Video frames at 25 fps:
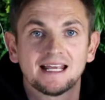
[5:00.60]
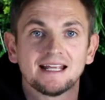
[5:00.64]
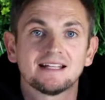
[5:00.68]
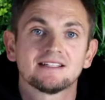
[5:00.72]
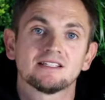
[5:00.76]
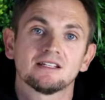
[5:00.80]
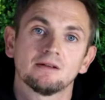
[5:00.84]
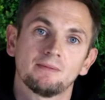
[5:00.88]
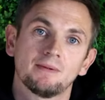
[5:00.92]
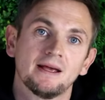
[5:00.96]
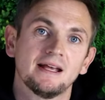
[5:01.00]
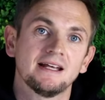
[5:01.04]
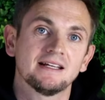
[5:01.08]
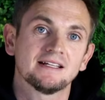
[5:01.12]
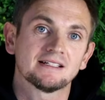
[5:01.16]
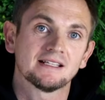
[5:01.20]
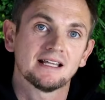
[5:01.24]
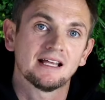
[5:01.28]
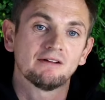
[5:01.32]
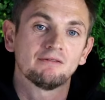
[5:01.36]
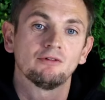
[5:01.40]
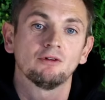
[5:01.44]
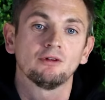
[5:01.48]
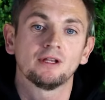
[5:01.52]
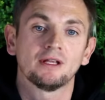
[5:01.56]
database
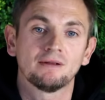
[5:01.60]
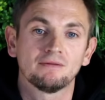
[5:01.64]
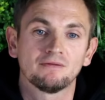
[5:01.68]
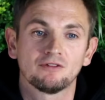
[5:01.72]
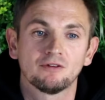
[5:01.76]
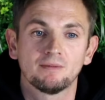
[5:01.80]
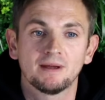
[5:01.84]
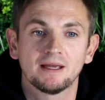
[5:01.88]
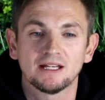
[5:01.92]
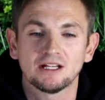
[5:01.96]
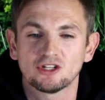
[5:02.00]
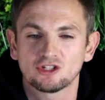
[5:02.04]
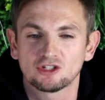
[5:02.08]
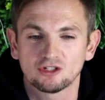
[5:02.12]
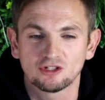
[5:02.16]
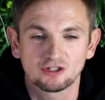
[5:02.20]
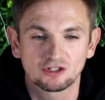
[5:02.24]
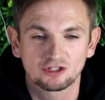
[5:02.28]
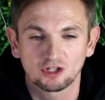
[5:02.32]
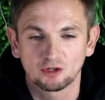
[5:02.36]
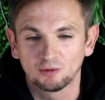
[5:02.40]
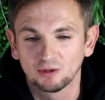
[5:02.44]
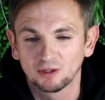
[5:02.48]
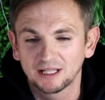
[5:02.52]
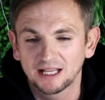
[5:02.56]
level information.
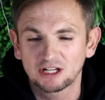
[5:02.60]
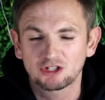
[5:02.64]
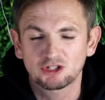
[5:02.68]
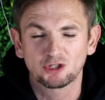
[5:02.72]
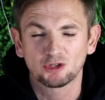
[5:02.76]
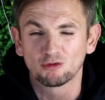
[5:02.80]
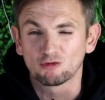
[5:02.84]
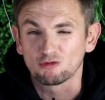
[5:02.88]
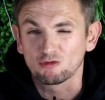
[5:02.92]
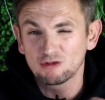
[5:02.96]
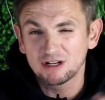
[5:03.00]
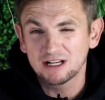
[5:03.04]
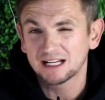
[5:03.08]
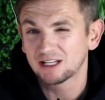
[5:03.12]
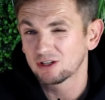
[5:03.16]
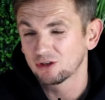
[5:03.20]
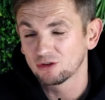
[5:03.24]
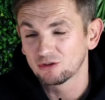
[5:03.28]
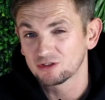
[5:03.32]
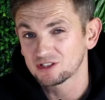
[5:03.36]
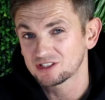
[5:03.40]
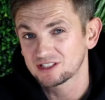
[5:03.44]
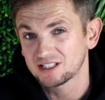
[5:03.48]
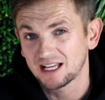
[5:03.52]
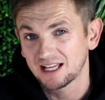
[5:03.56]
So unless you really
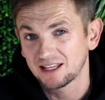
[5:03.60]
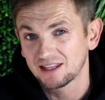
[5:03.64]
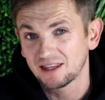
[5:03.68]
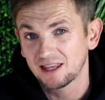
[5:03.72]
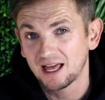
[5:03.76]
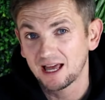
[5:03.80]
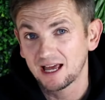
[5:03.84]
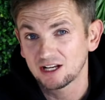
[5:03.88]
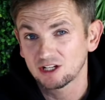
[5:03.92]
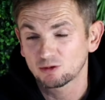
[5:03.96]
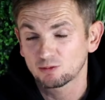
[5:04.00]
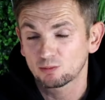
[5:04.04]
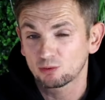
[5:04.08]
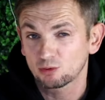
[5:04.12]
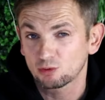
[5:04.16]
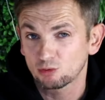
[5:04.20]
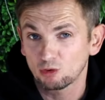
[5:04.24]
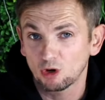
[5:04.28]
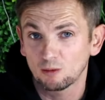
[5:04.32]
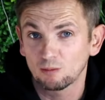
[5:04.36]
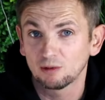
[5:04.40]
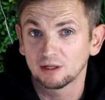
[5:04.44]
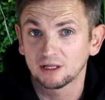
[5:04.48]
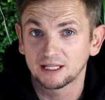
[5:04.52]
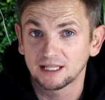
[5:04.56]
understand that, it's
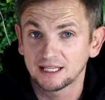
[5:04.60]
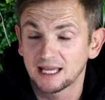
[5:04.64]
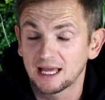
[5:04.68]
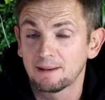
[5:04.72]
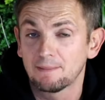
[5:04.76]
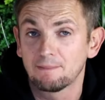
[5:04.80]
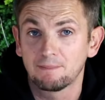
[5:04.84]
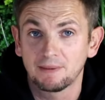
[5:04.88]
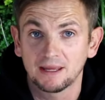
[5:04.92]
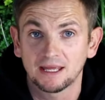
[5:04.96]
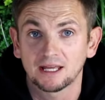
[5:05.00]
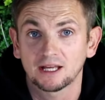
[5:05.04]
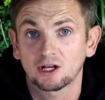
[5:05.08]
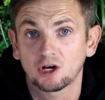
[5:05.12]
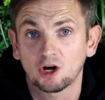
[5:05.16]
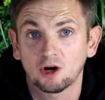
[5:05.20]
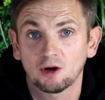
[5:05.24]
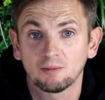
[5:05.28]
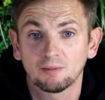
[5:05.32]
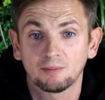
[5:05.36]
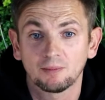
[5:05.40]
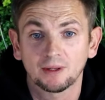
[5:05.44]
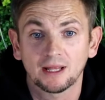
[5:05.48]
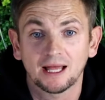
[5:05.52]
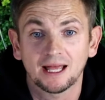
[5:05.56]
probably a bit
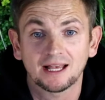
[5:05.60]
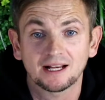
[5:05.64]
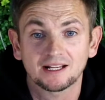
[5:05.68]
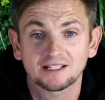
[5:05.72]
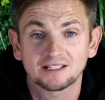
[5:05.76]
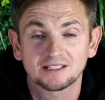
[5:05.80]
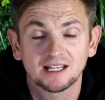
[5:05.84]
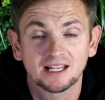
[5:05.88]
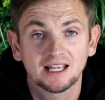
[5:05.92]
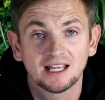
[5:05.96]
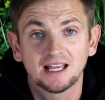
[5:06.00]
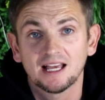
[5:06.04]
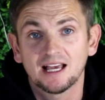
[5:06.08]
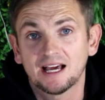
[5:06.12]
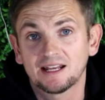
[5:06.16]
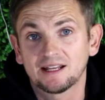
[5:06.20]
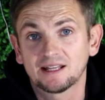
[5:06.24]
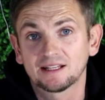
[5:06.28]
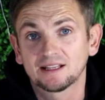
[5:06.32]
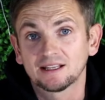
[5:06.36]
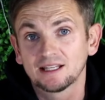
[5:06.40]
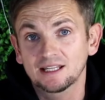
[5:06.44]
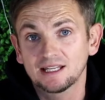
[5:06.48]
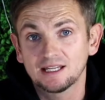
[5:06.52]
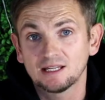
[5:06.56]
complex, and
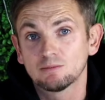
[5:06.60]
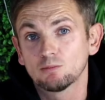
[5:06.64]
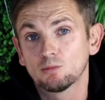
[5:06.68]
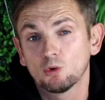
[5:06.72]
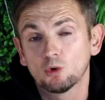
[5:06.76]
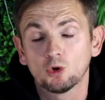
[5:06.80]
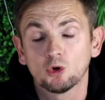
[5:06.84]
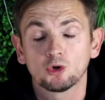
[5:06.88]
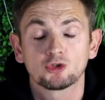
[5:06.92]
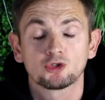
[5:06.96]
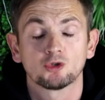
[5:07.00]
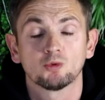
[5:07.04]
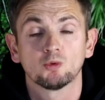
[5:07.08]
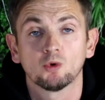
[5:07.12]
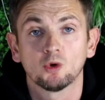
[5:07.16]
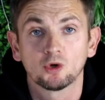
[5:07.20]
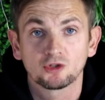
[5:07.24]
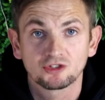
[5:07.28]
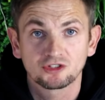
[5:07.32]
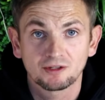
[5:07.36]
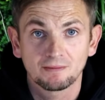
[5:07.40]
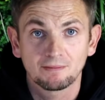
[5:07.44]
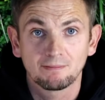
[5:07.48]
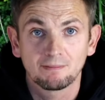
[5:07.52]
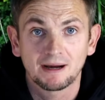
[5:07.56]
I'd lean more
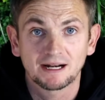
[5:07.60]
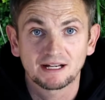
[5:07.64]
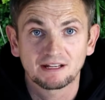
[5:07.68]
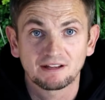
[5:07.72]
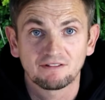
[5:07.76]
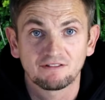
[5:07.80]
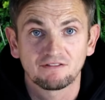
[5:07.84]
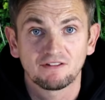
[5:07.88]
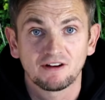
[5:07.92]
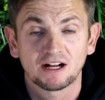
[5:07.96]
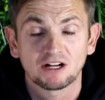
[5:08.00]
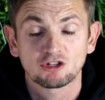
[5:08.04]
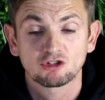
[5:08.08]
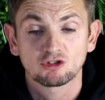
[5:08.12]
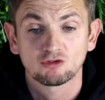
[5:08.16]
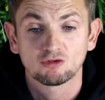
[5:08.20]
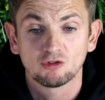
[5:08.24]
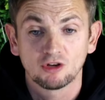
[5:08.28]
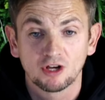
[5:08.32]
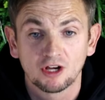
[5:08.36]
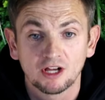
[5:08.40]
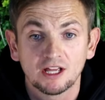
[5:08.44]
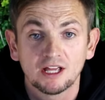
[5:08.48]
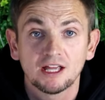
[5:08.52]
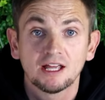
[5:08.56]
towards the
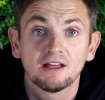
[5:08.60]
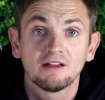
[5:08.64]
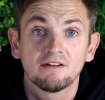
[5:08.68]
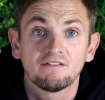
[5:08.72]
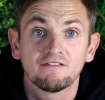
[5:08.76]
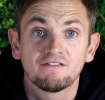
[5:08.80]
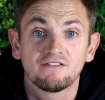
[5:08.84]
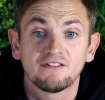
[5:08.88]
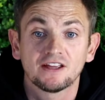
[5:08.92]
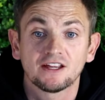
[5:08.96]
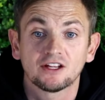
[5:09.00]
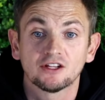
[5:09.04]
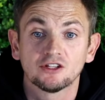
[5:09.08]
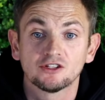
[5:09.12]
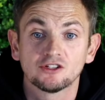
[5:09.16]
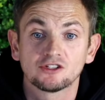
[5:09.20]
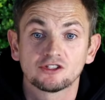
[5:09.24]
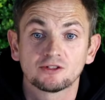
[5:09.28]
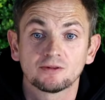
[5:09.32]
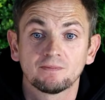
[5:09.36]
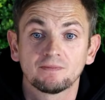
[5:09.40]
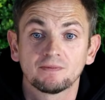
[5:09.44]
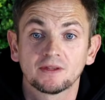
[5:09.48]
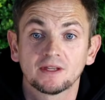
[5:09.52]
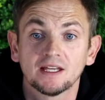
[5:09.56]
manufacturer
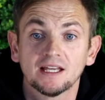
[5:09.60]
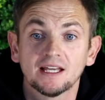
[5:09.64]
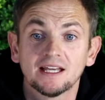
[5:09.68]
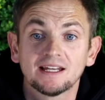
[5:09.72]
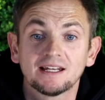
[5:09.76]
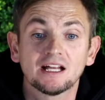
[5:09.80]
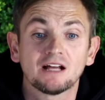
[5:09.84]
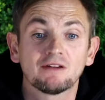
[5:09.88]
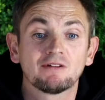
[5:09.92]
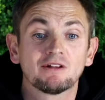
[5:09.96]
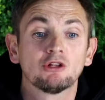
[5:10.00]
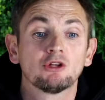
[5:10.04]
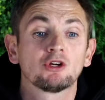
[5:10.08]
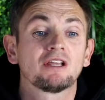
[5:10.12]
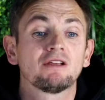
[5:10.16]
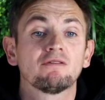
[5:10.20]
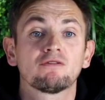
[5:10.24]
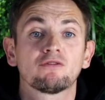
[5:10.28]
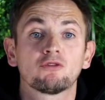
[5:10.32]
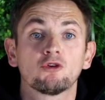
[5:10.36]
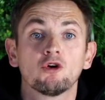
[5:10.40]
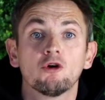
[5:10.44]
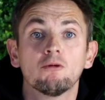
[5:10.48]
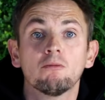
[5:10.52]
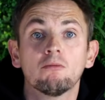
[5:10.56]
figures. Now, if you're
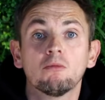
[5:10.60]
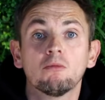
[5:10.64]
looking for